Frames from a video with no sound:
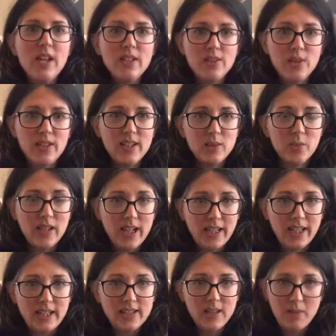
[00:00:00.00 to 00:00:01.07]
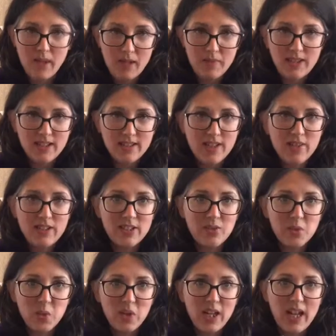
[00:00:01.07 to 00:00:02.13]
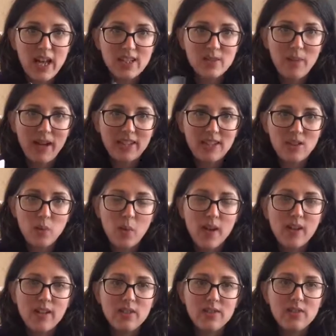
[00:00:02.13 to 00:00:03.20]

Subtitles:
So this one, I Kissed the Baby, does have a story aspect as well.